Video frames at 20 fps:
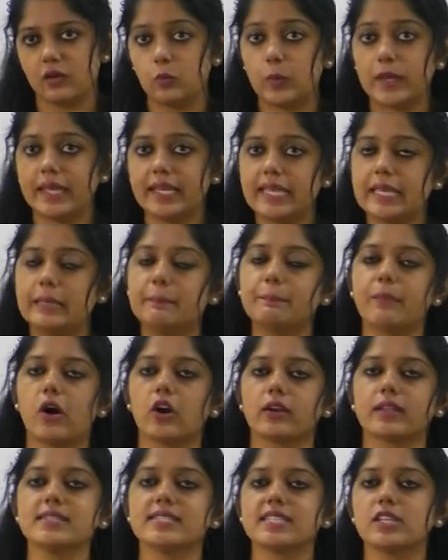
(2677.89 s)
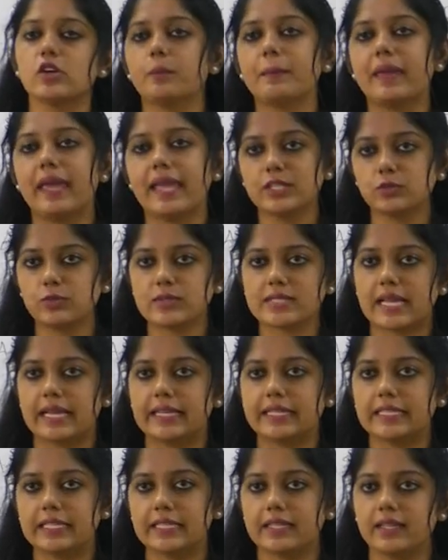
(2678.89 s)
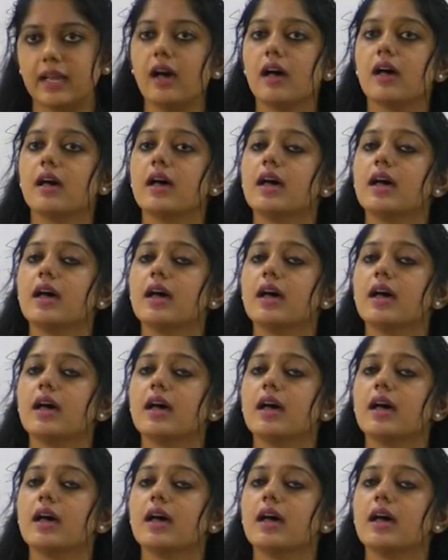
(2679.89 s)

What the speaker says: Very important. COP8 was held in India.